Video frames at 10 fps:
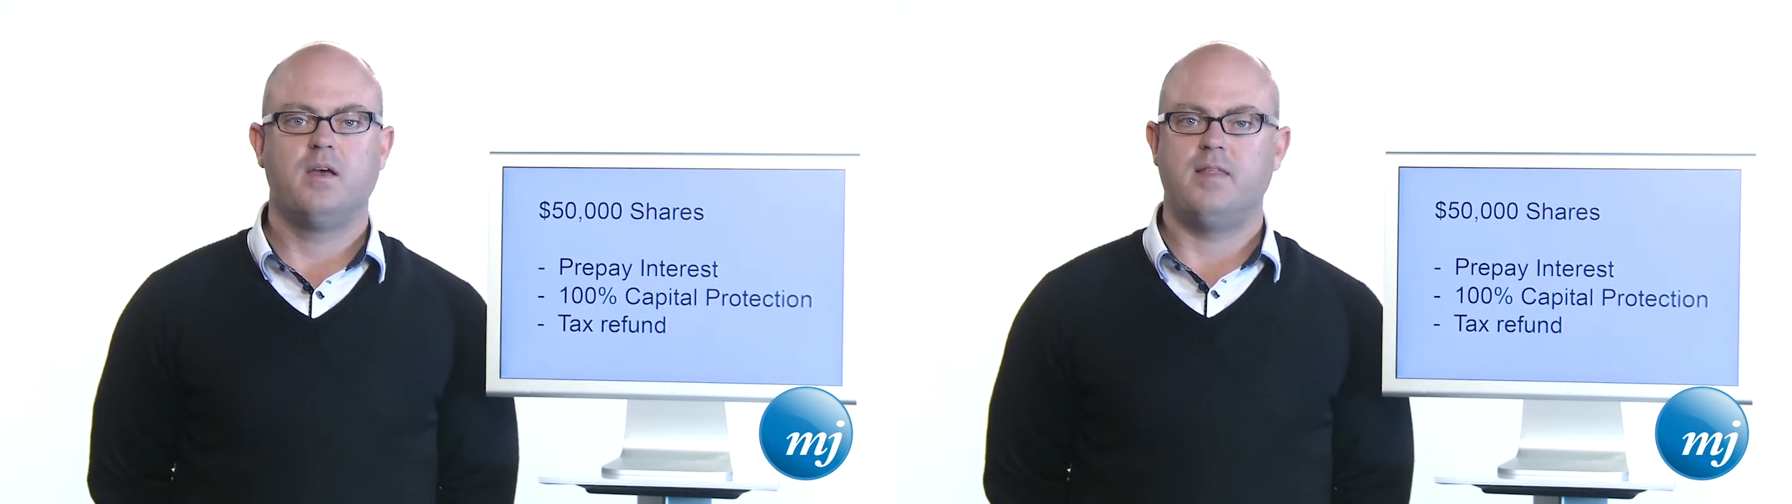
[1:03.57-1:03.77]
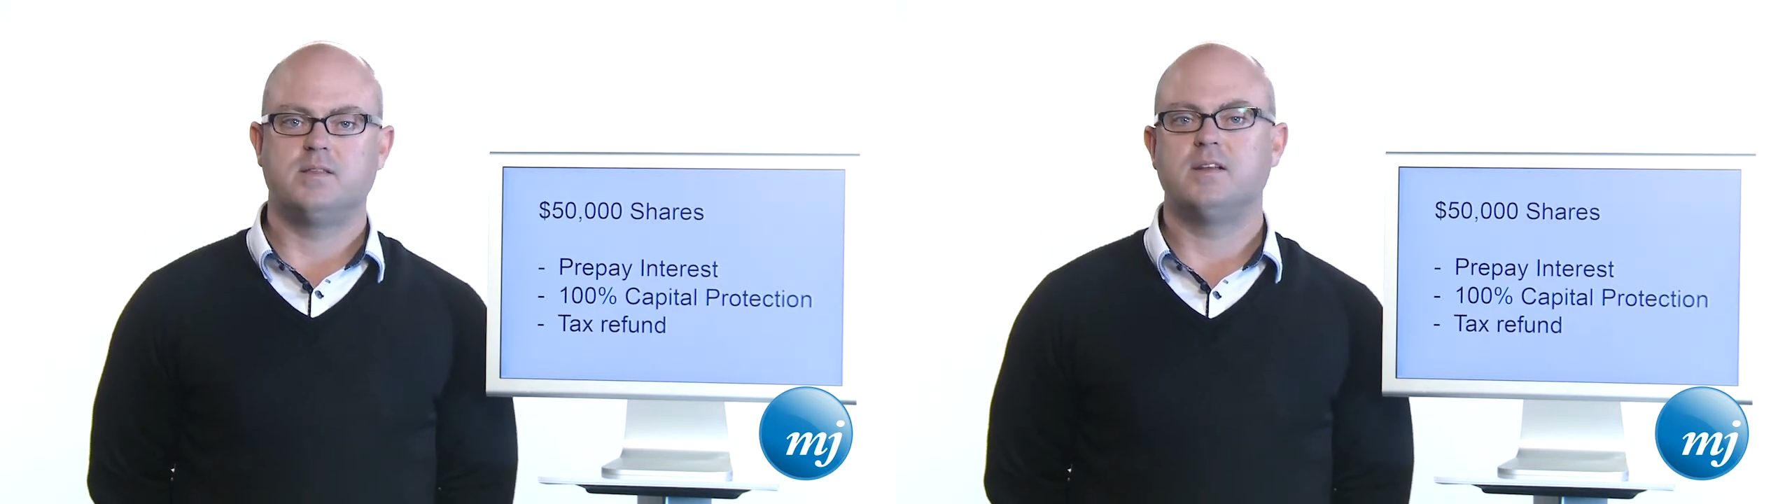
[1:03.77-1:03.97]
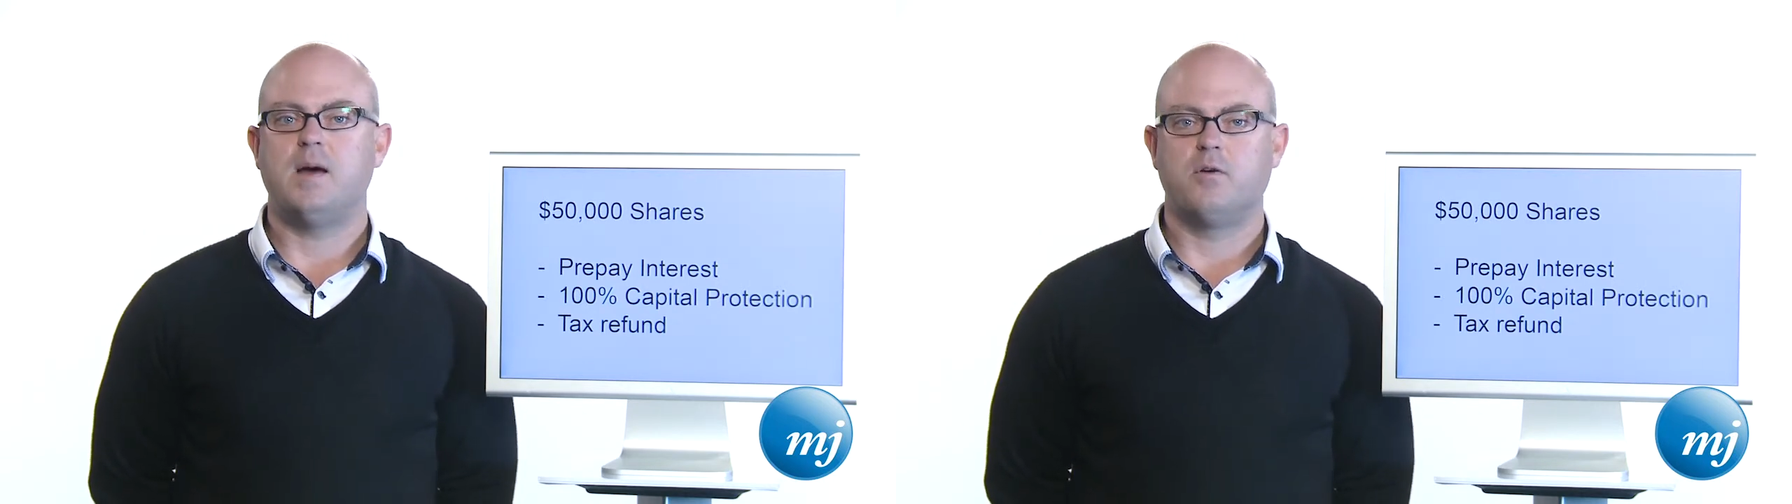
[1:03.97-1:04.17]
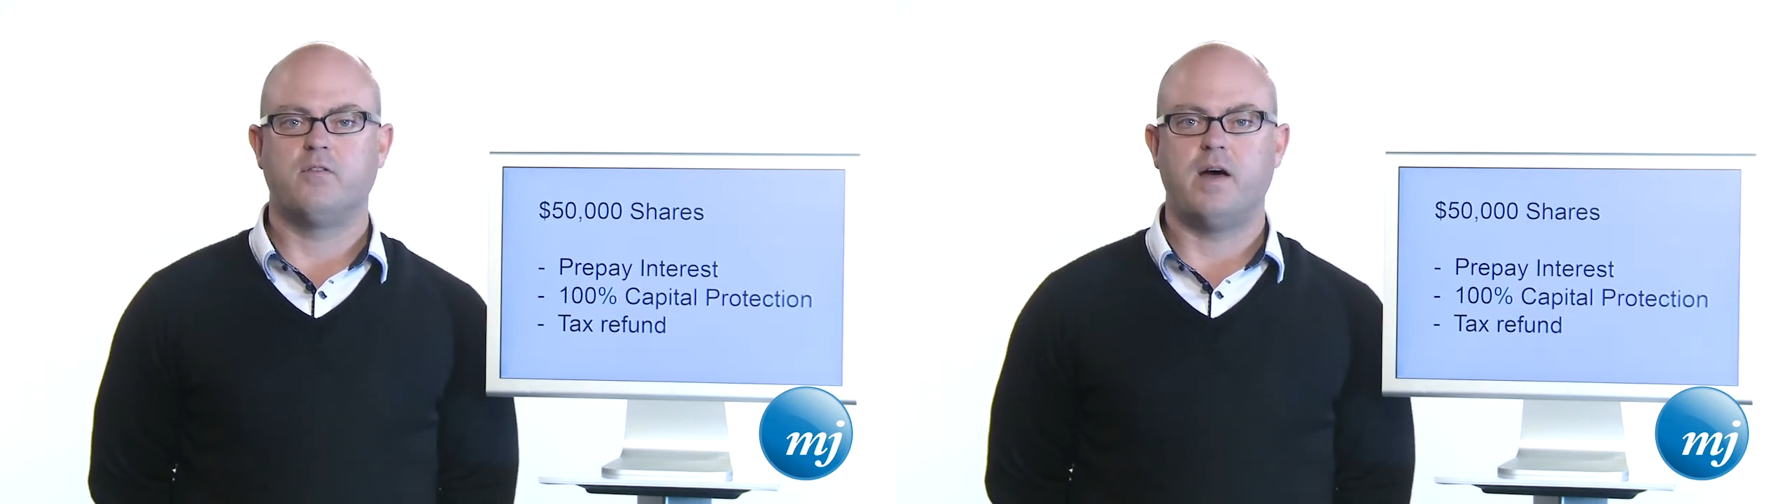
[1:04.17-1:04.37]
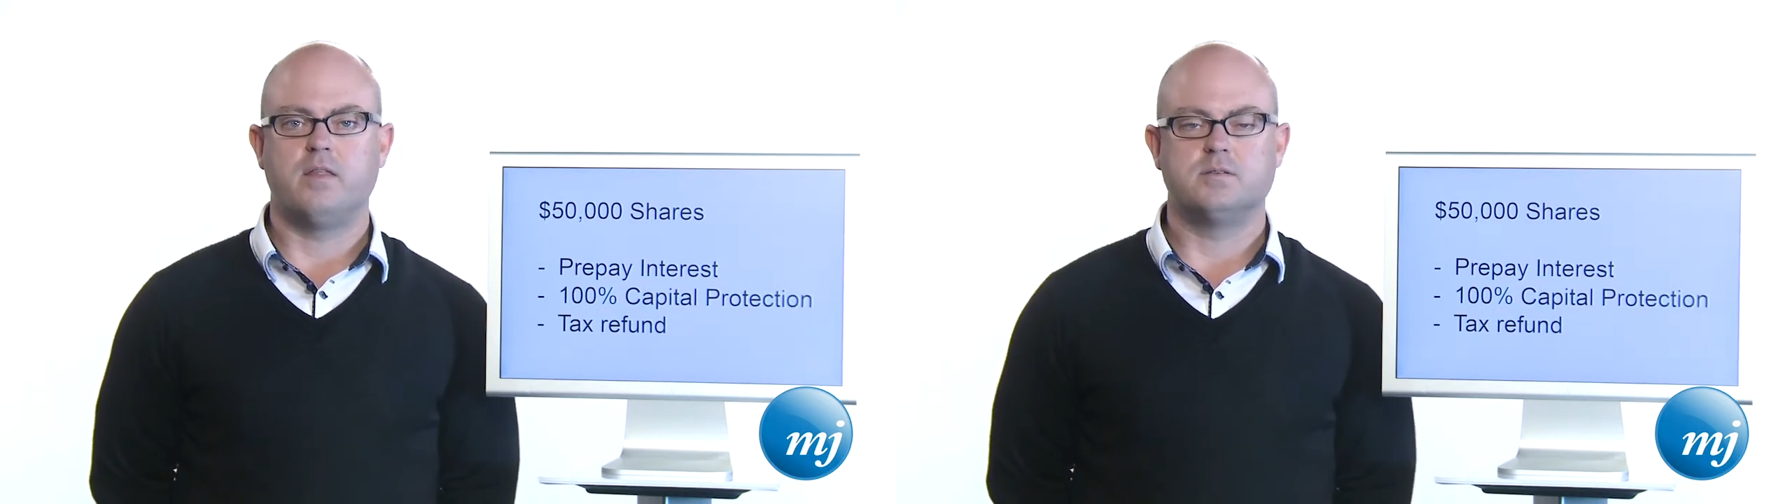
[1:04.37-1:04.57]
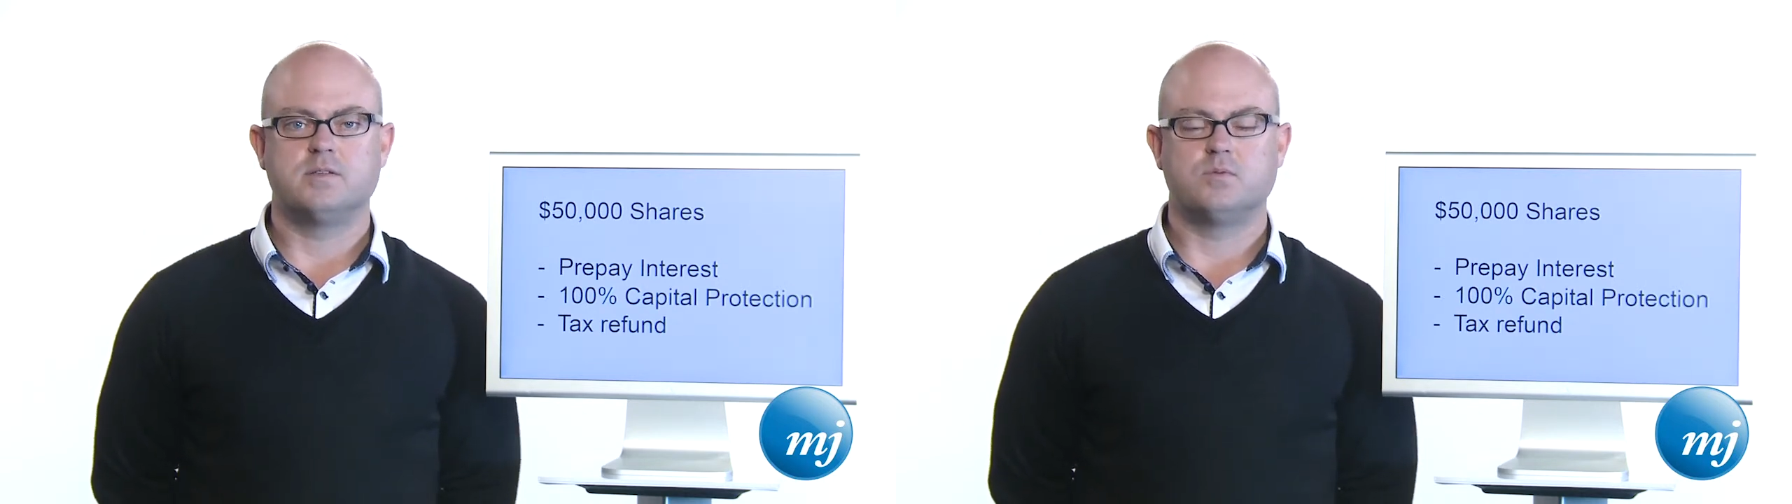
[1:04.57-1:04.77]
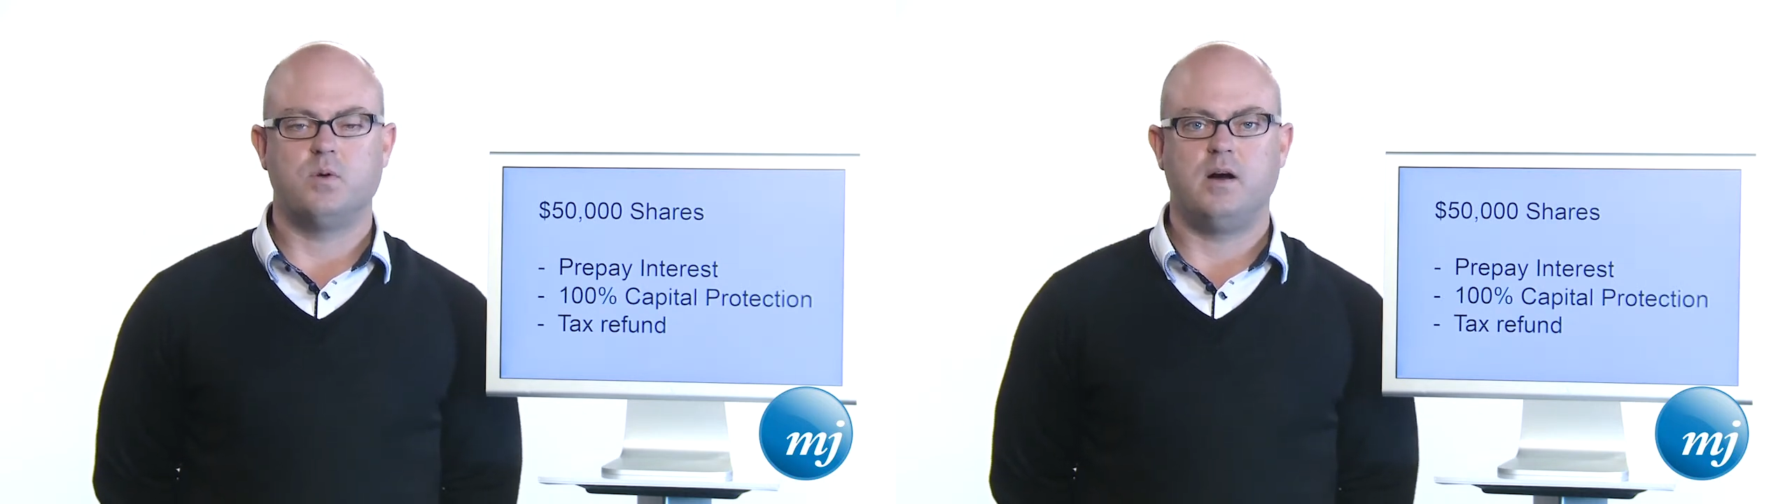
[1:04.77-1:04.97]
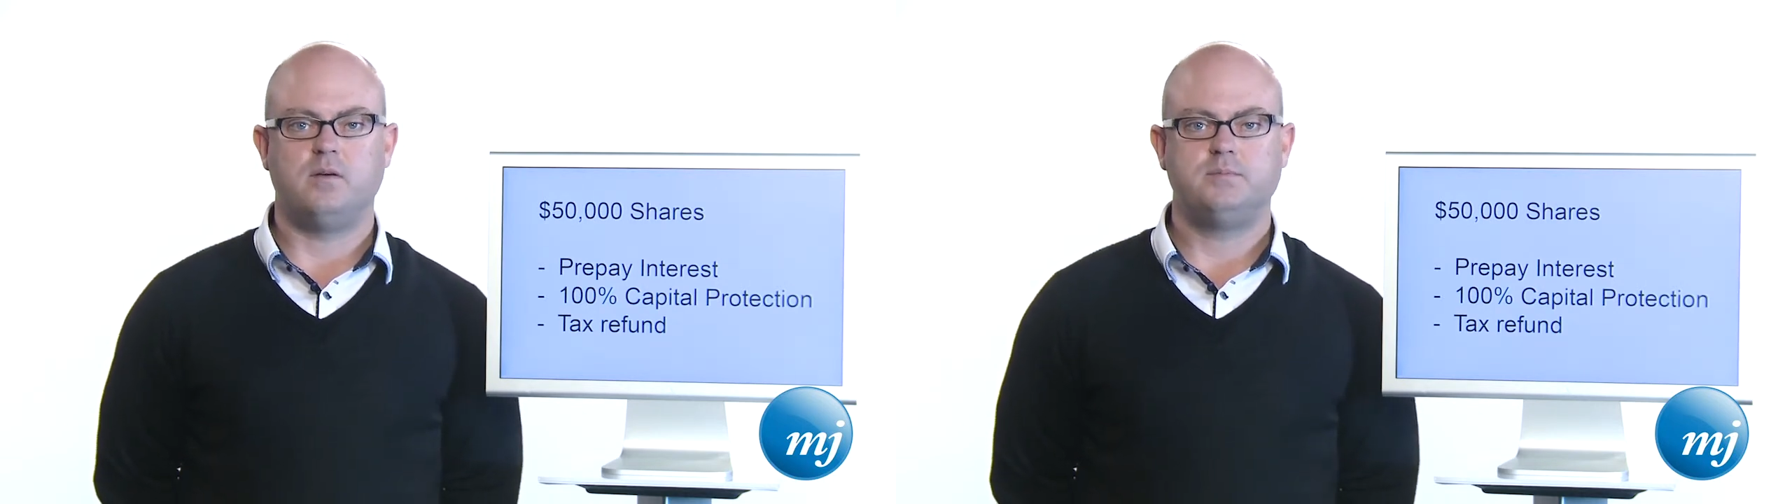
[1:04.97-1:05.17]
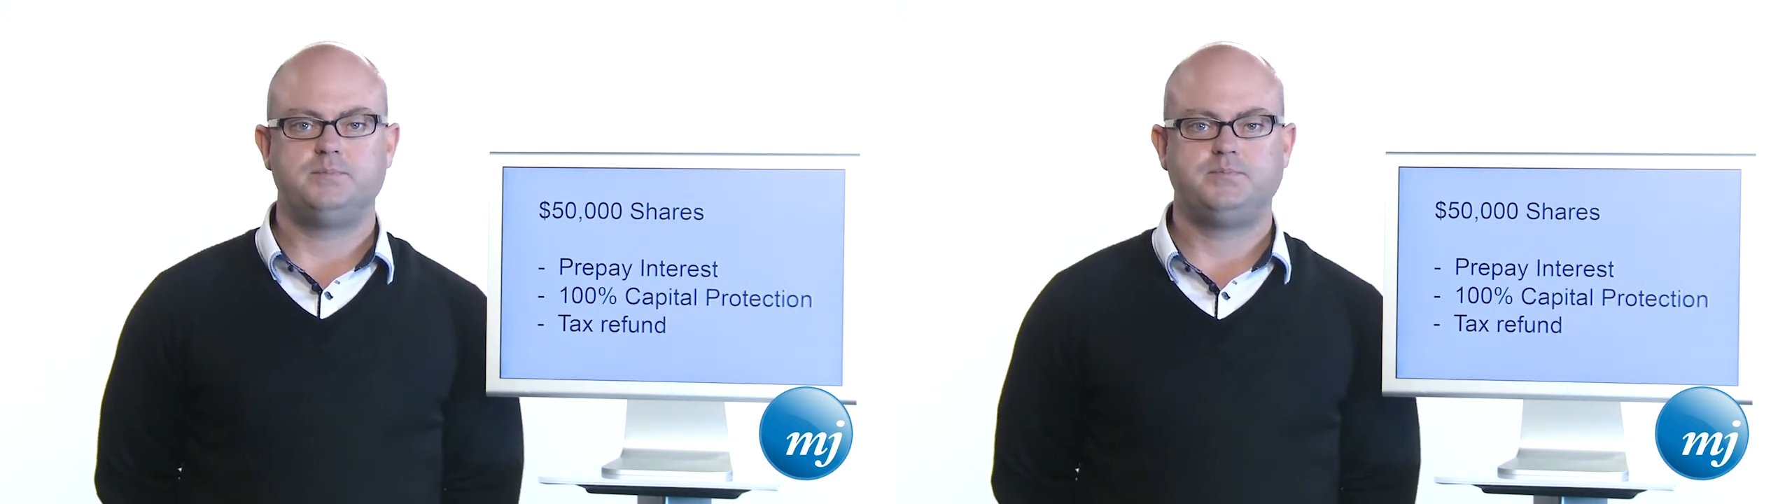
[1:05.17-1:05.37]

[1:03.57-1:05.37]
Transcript: And there's a number of others as well.